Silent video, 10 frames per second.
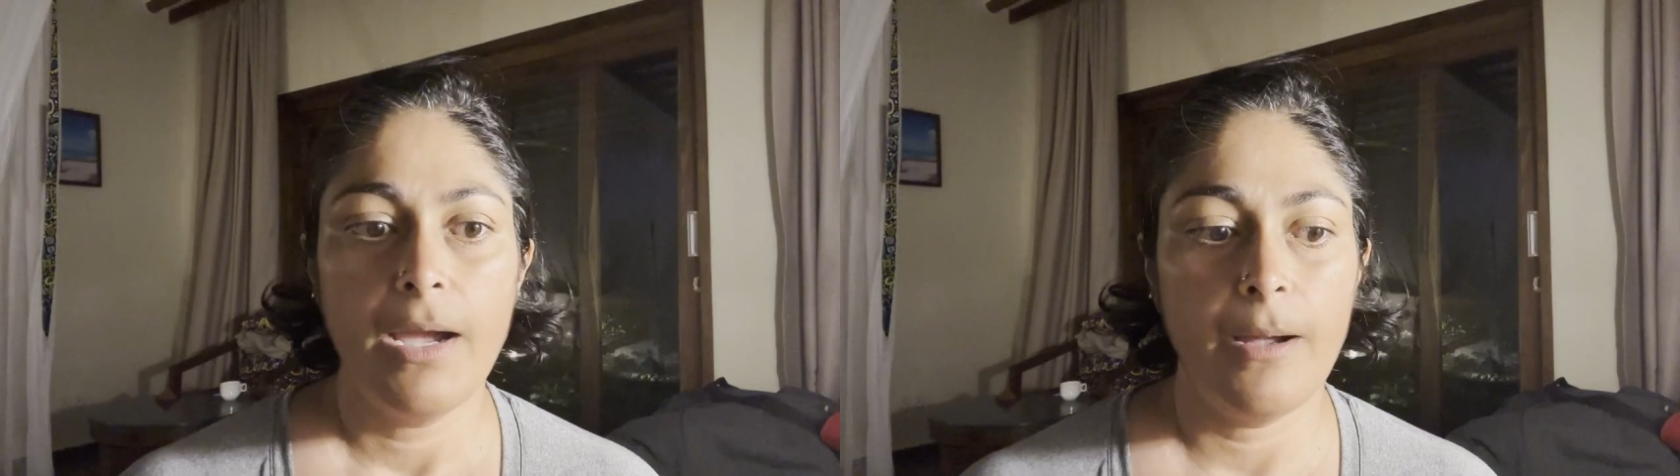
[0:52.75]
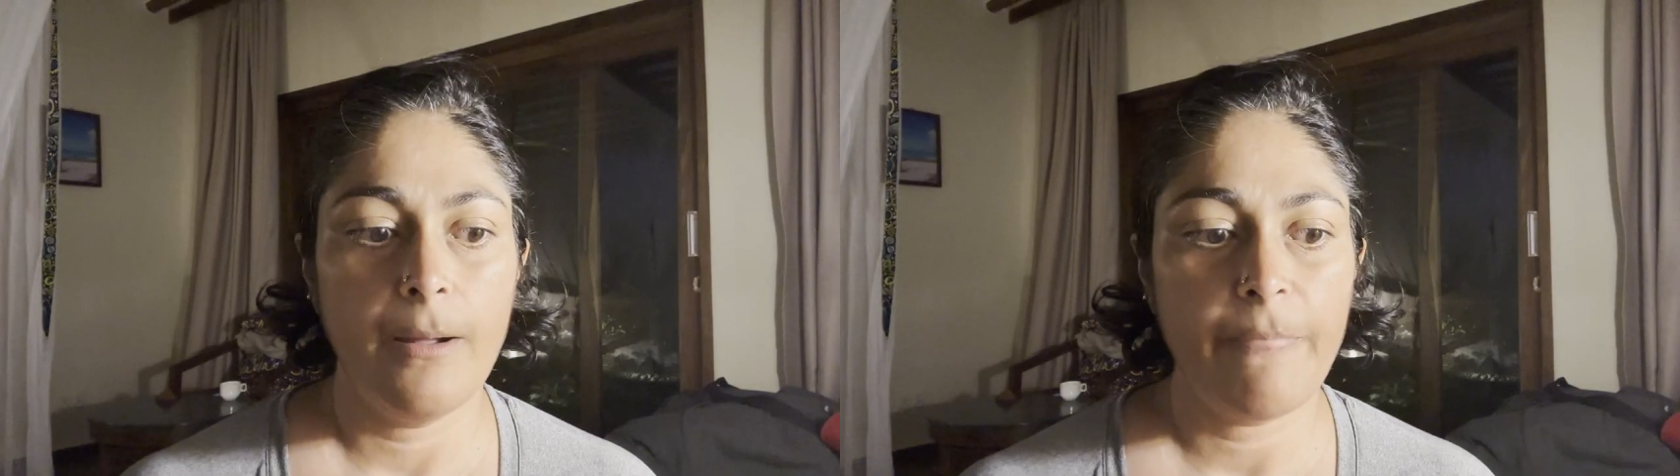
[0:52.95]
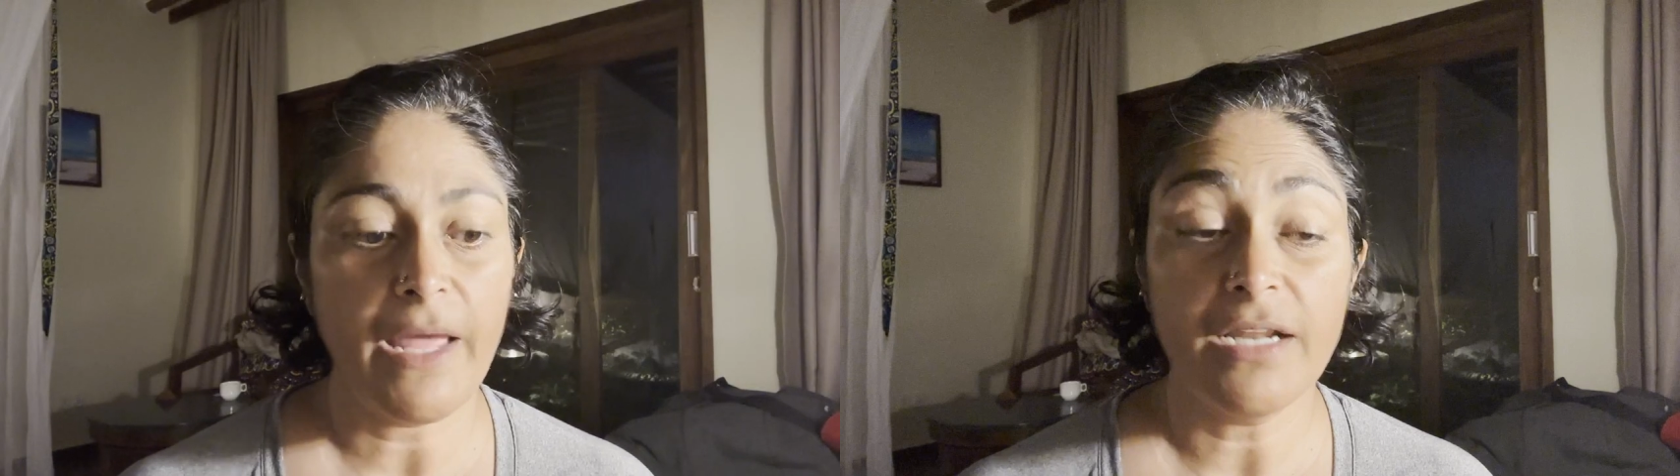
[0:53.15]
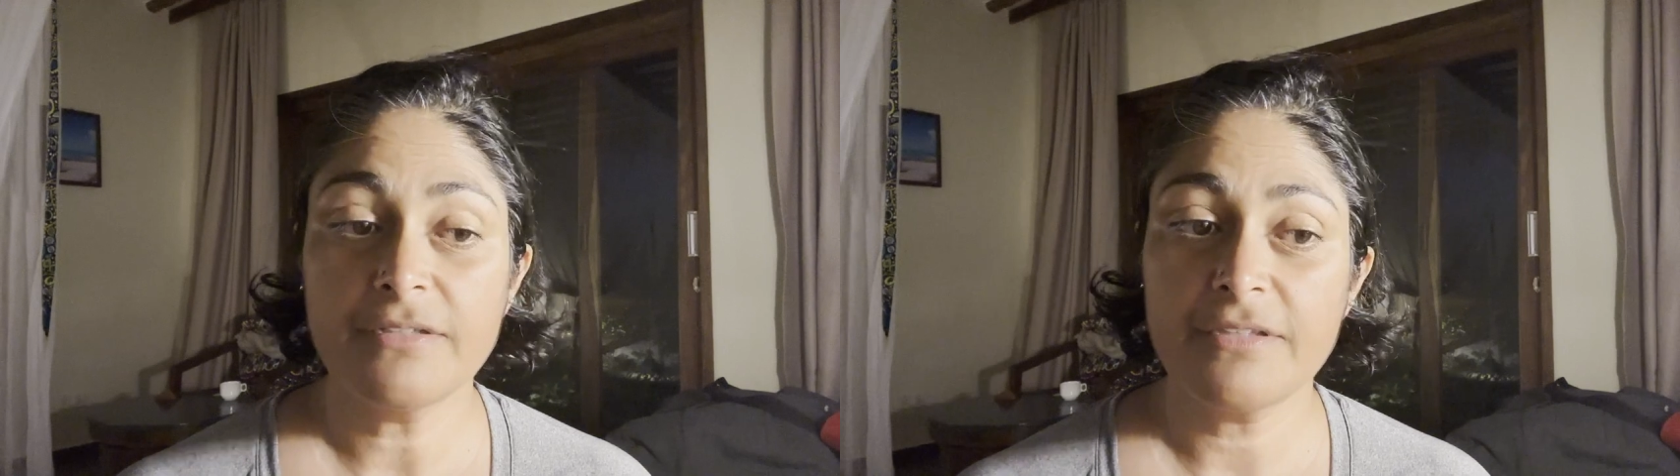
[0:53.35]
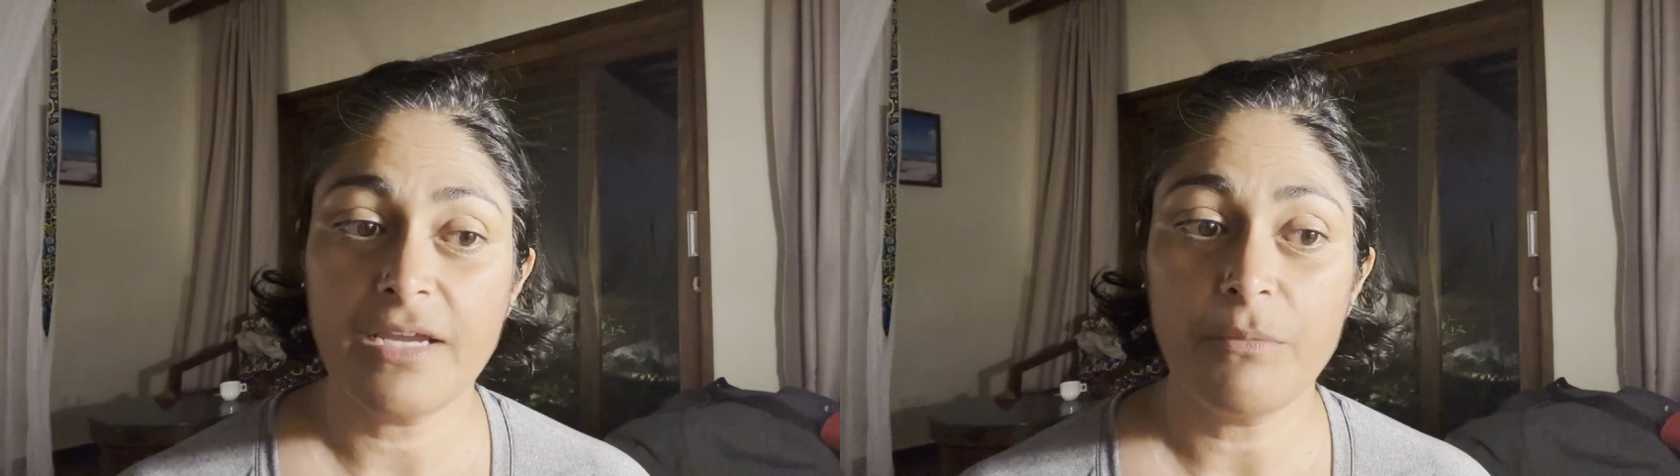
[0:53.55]

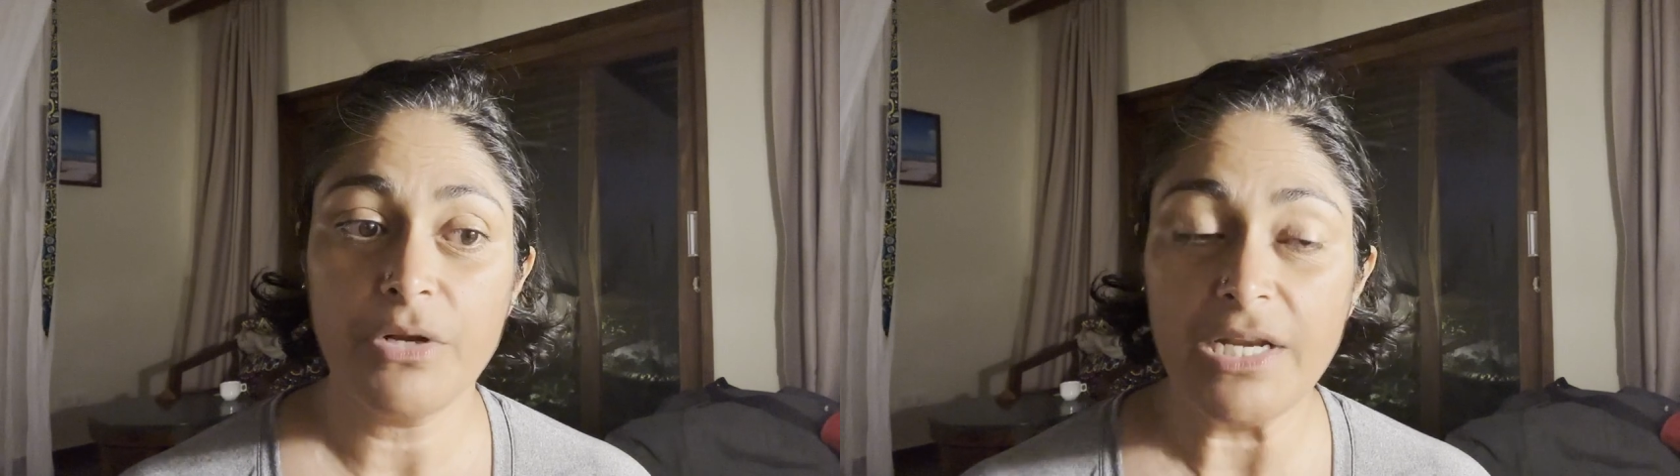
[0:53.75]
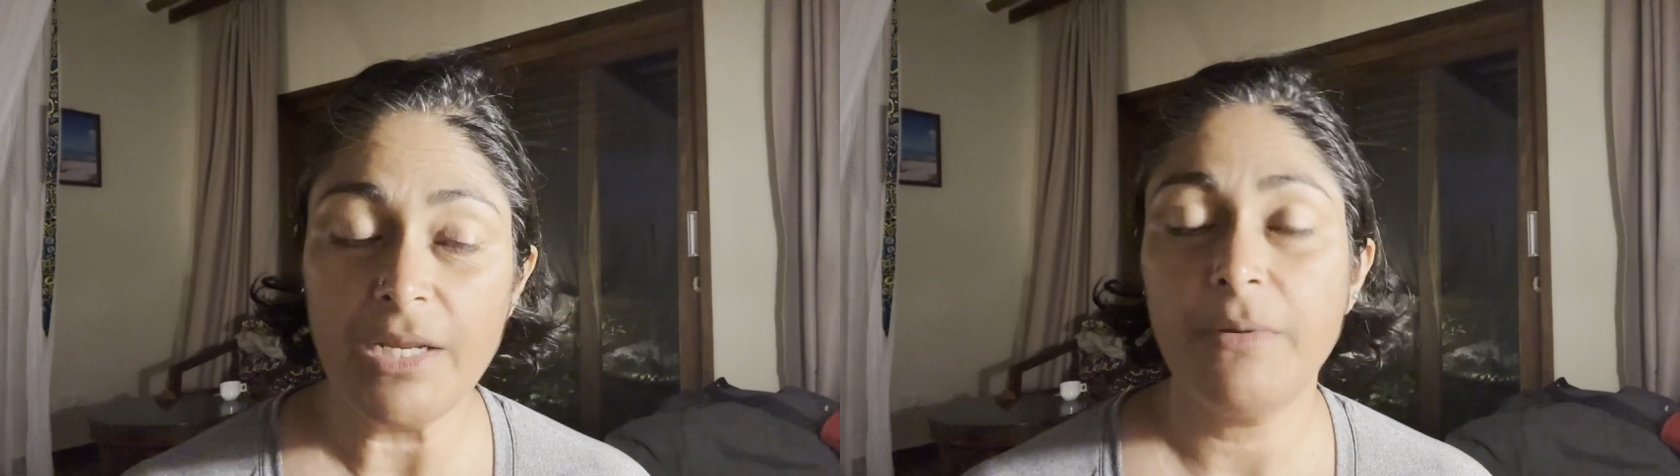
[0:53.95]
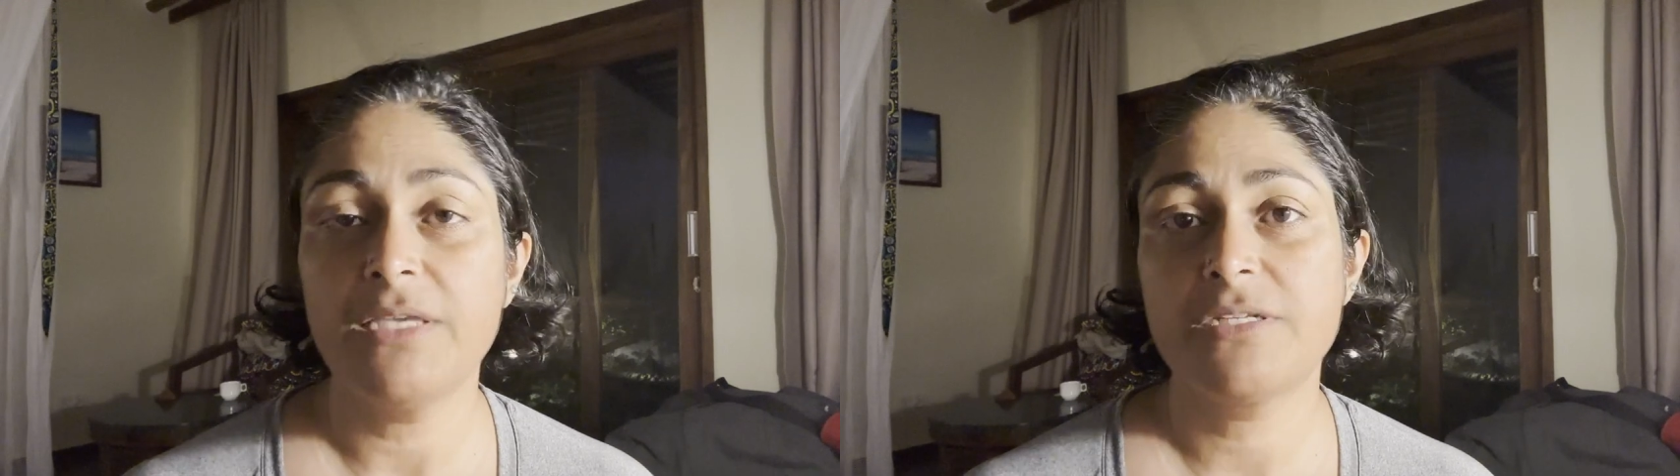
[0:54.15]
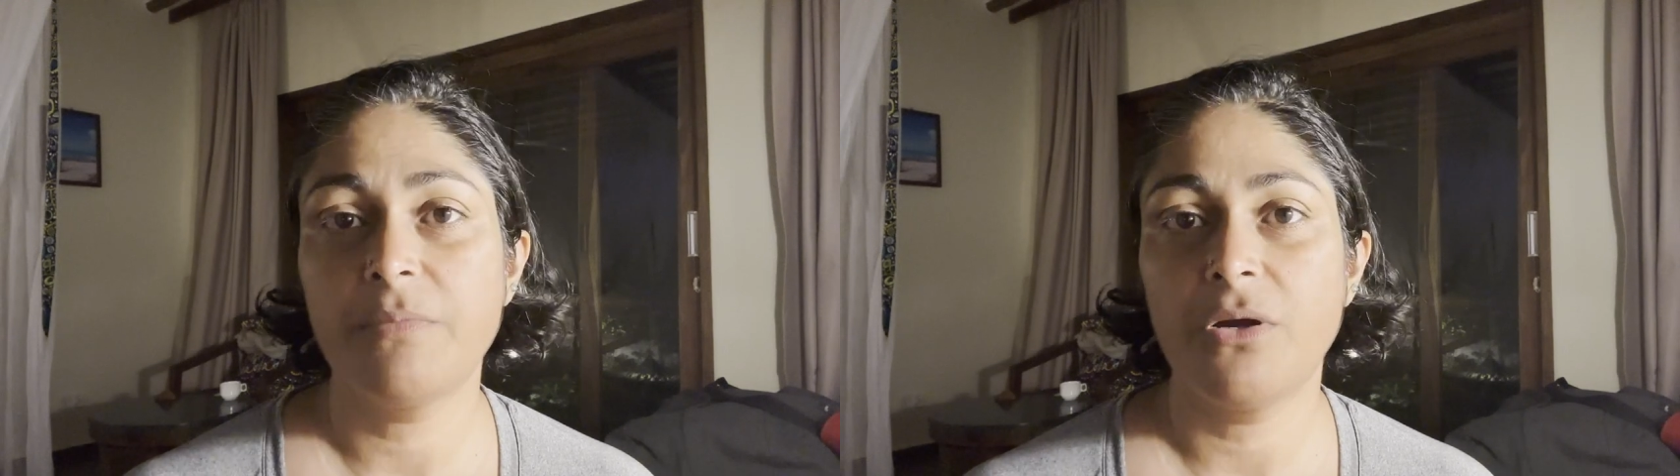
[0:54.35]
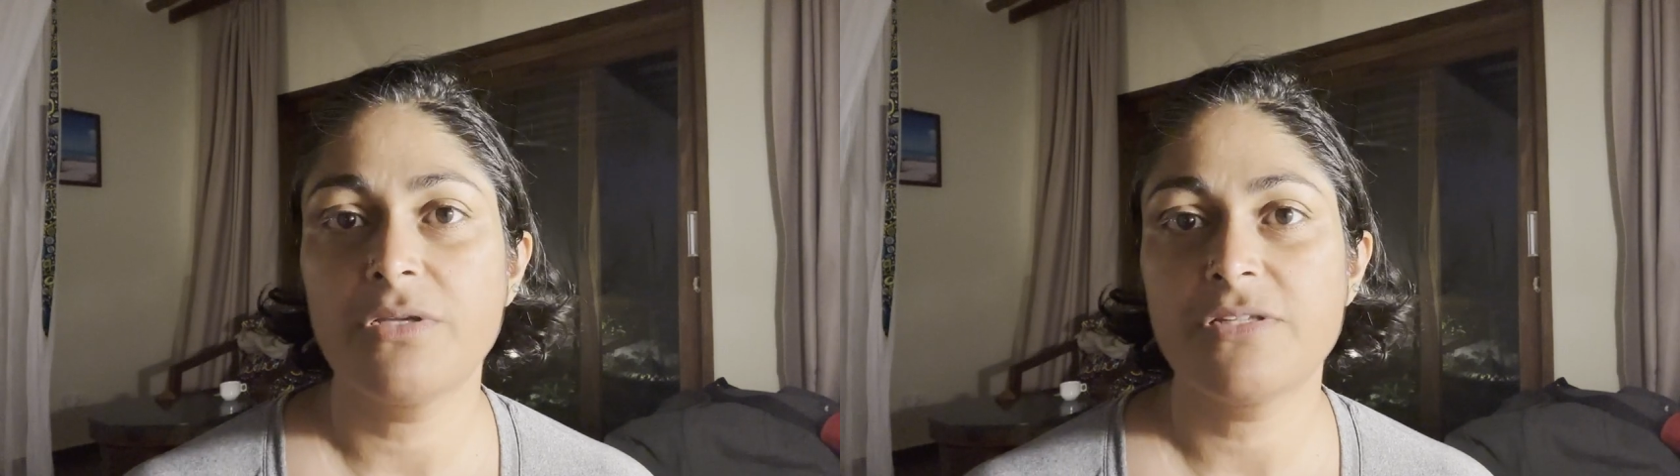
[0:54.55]
Another thing I'm really pleased
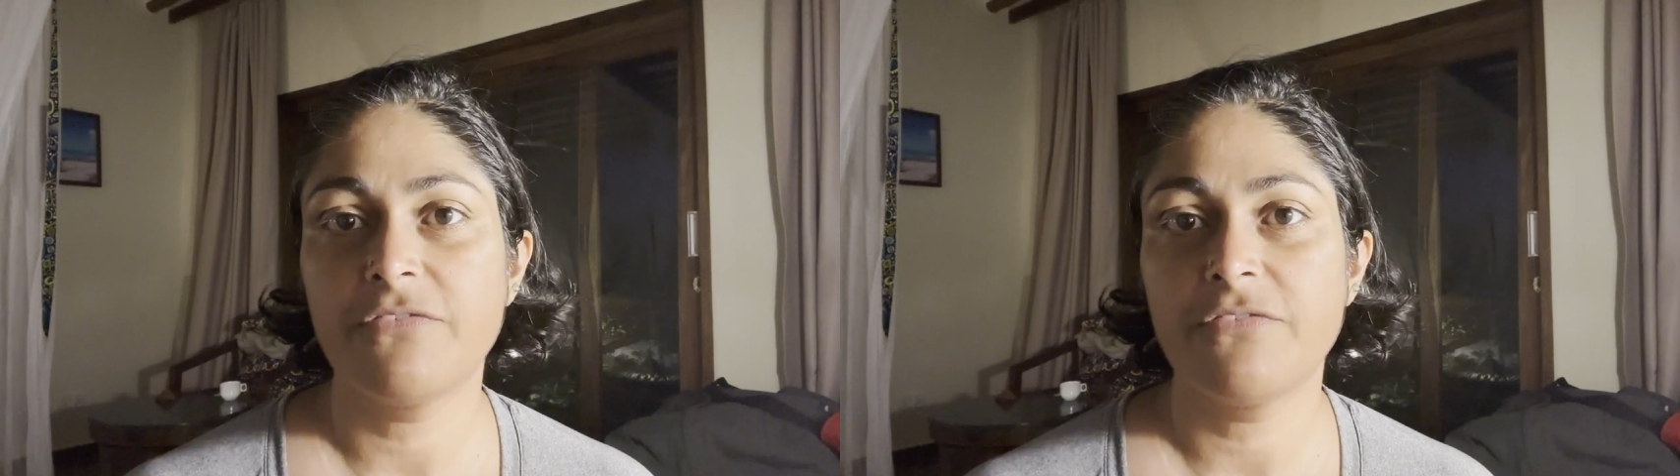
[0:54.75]
about is